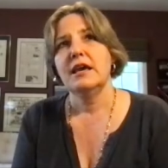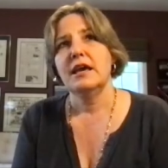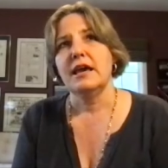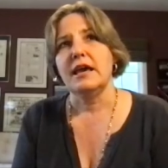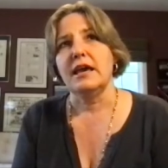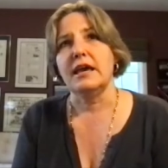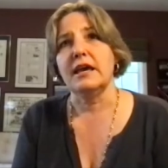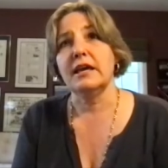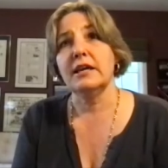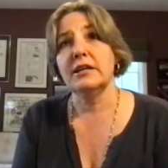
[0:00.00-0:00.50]

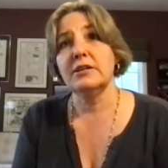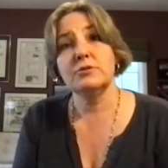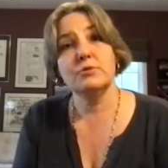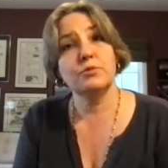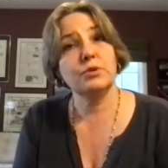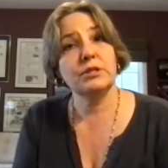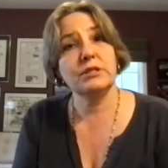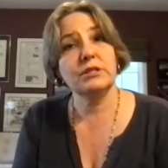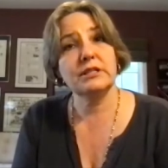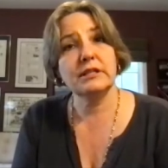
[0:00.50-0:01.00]
And
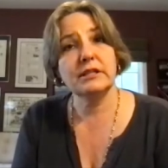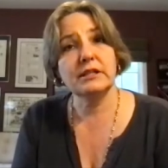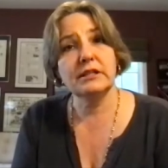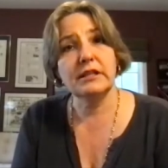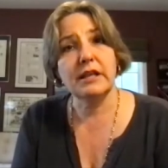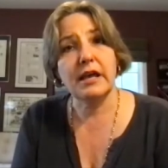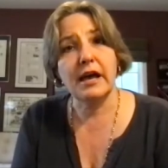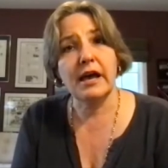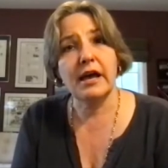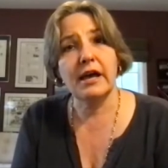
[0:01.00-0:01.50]
we did a
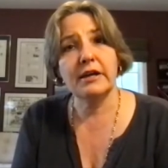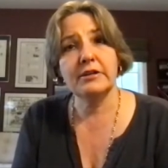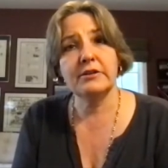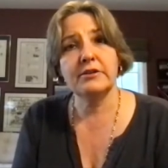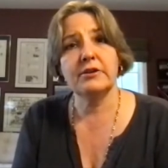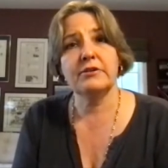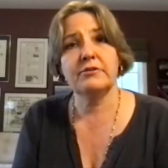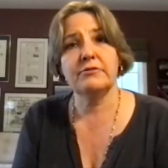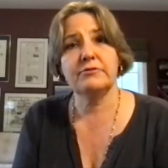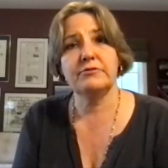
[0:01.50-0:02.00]
lot
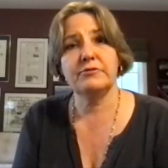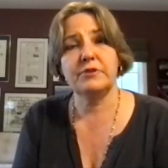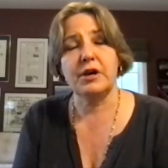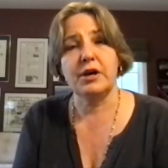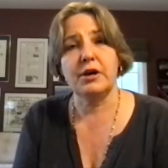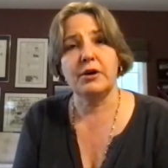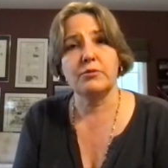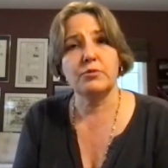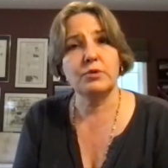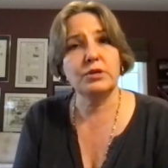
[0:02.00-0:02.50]
of
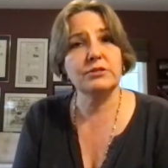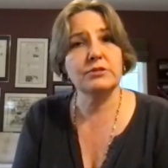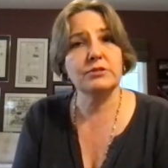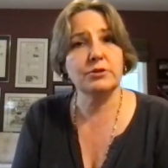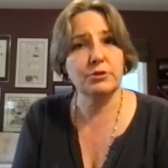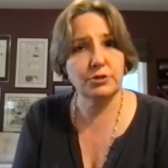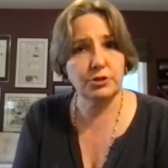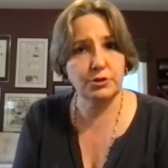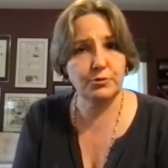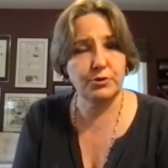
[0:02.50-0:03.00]

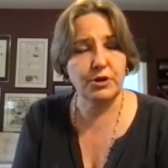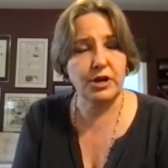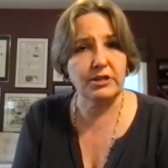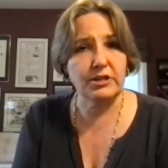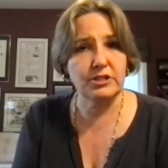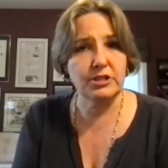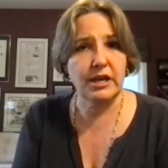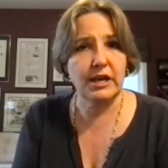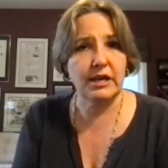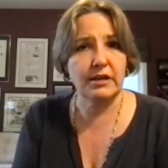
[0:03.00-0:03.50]
research
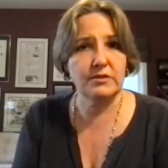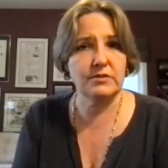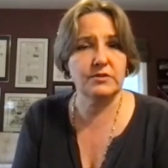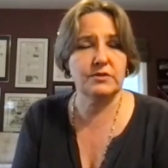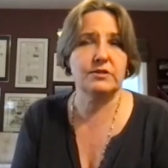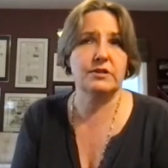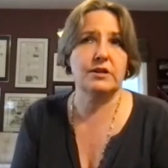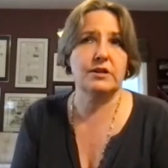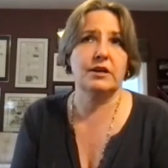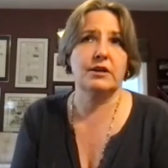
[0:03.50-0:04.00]

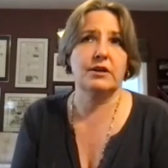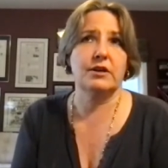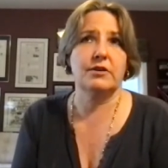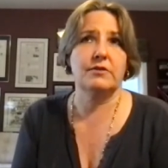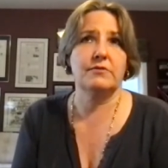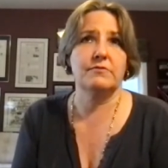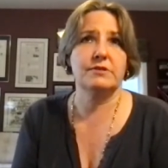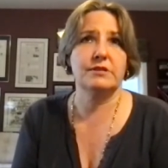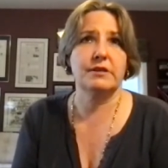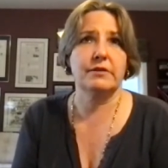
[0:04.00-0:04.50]
projects,
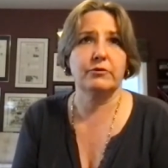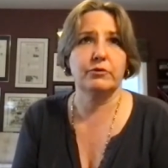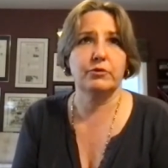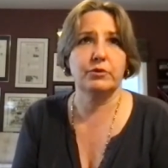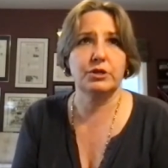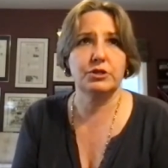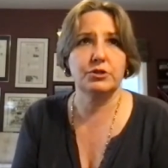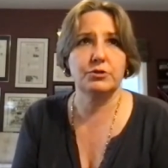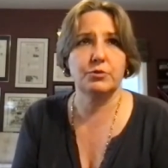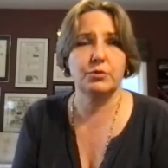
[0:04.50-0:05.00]
some of
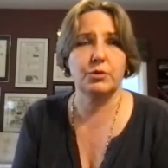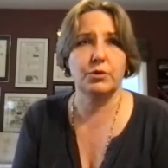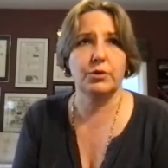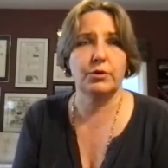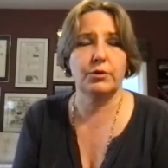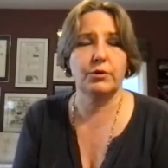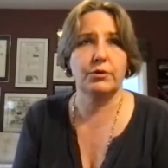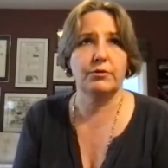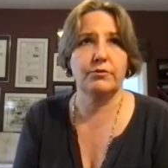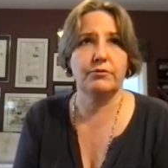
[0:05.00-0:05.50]
which
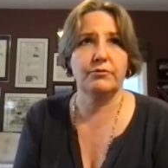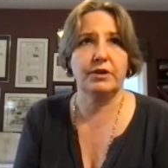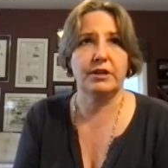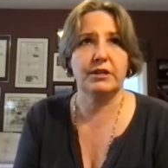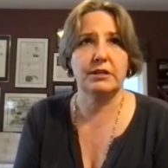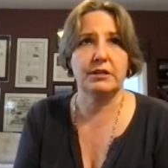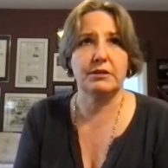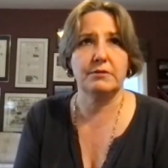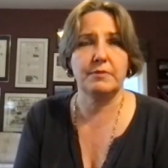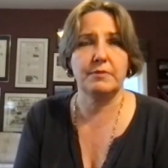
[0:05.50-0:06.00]
were
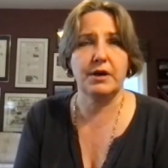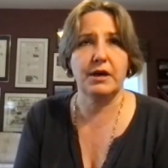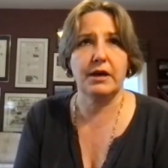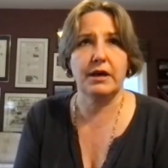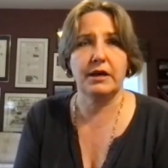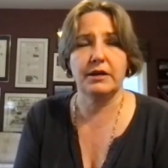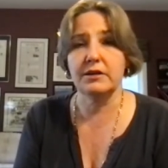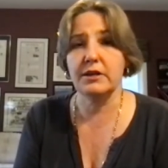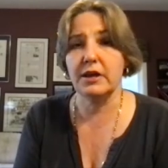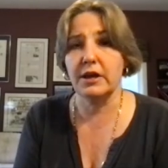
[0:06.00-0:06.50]
funded
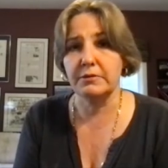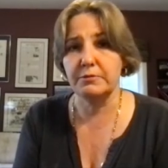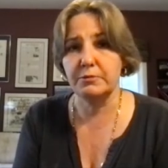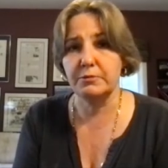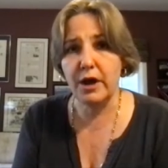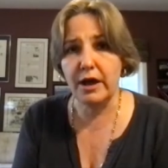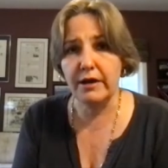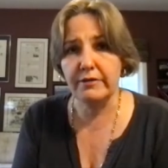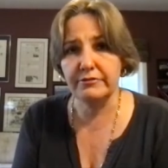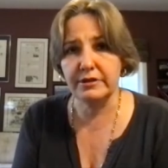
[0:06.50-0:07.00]
by
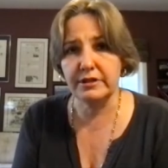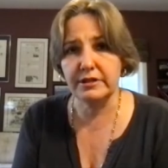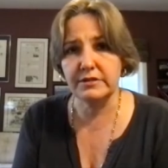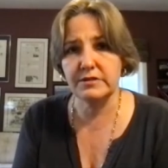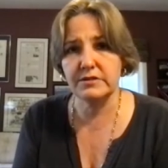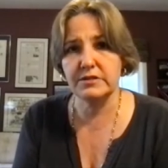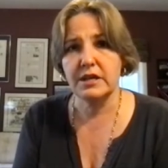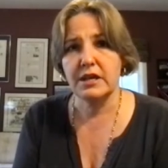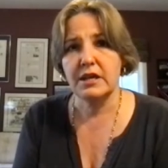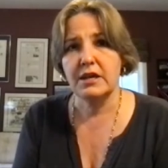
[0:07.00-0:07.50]

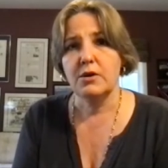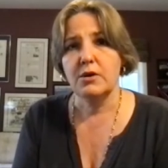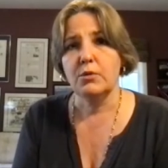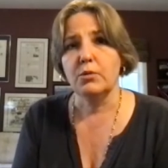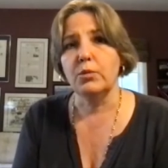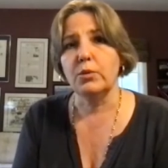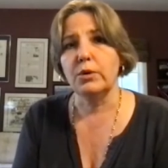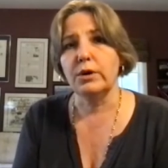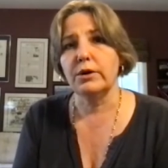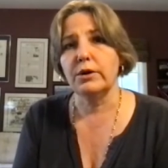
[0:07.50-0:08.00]
nonprofits,
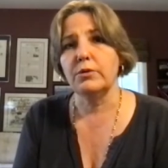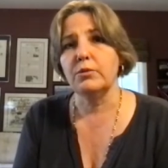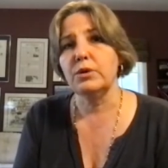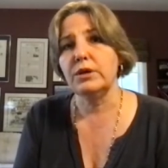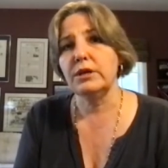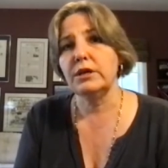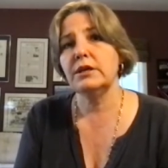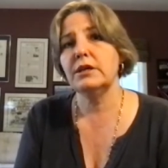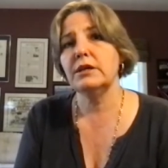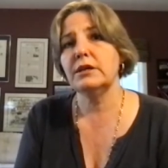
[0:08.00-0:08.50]
where
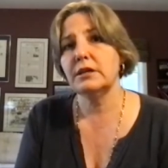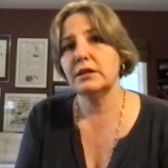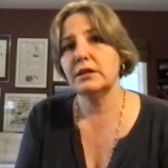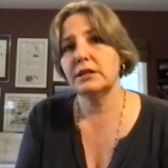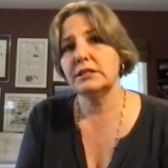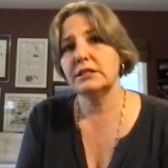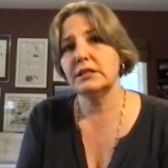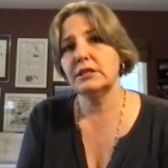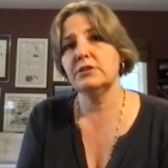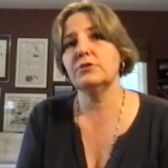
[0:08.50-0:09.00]
we
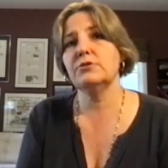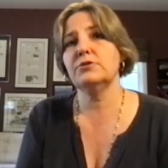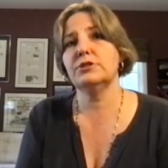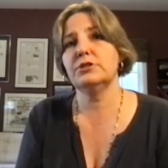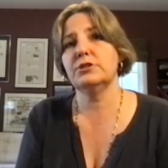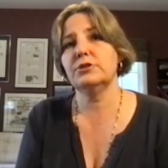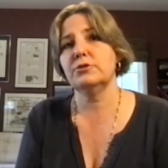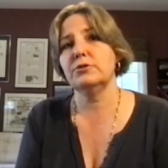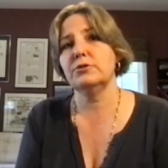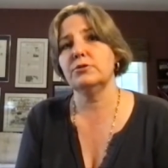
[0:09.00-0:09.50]
continued
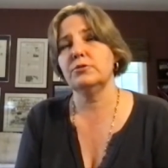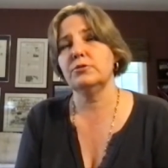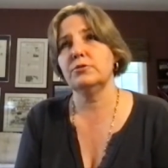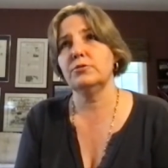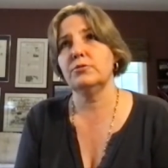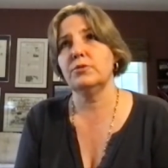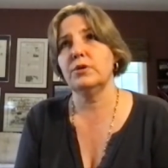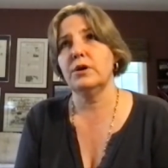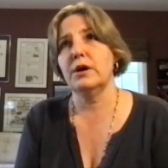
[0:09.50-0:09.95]
to